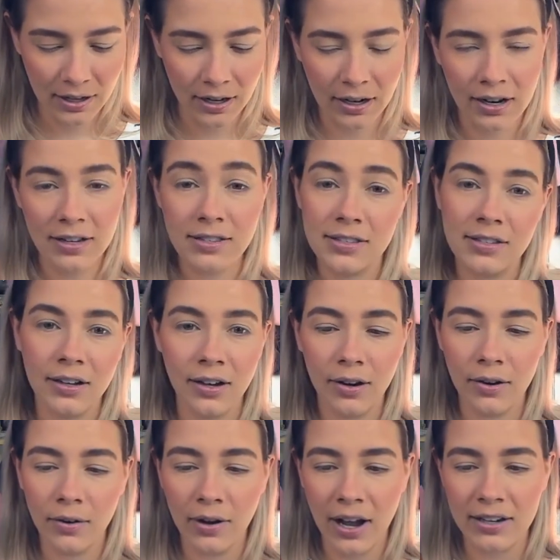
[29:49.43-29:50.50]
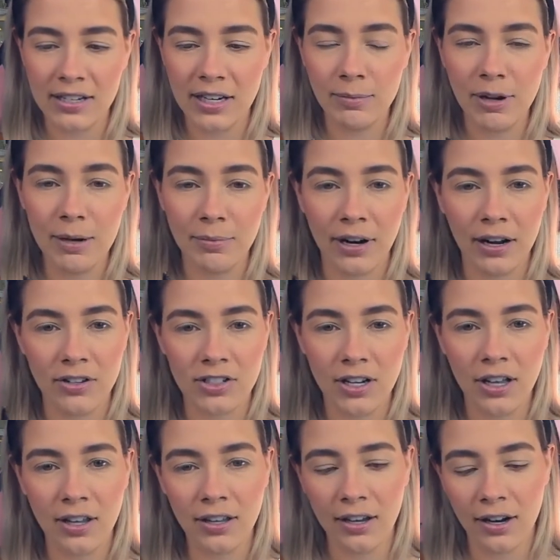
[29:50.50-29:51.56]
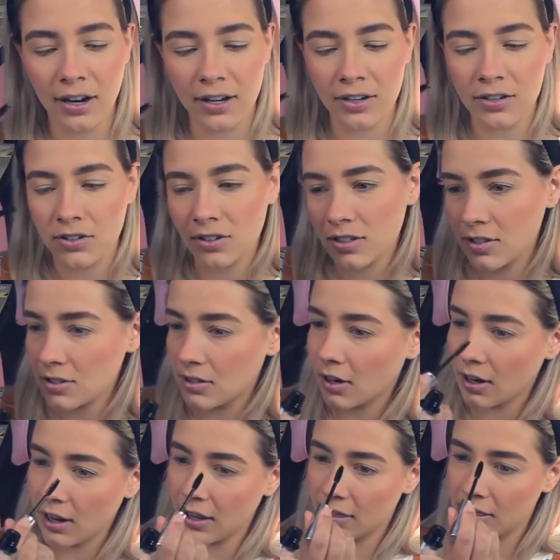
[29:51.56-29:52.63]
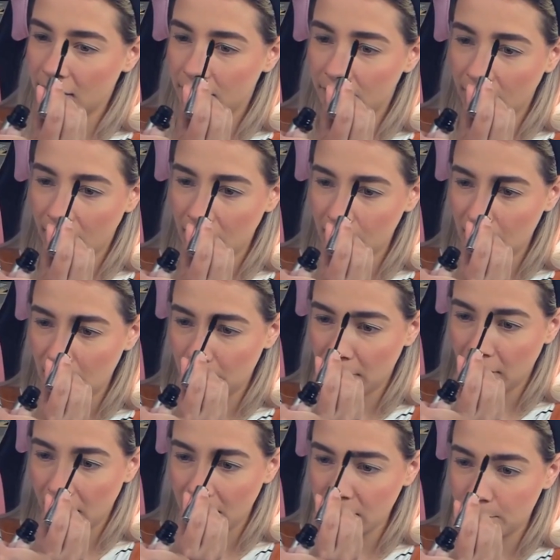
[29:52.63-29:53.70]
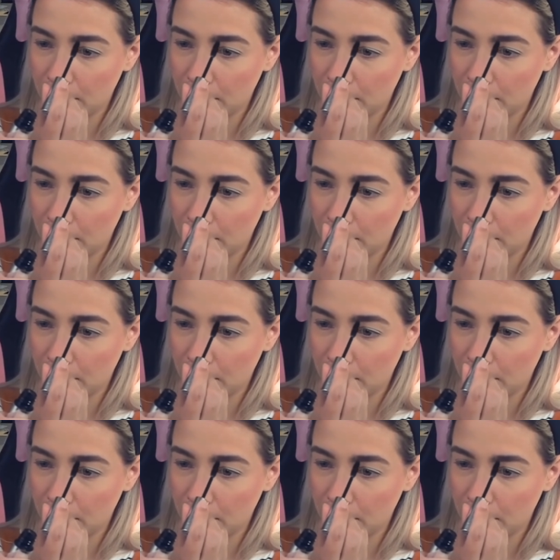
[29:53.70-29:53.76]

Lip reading: All right, so I take my brow gel and I usually start at the front of my brows,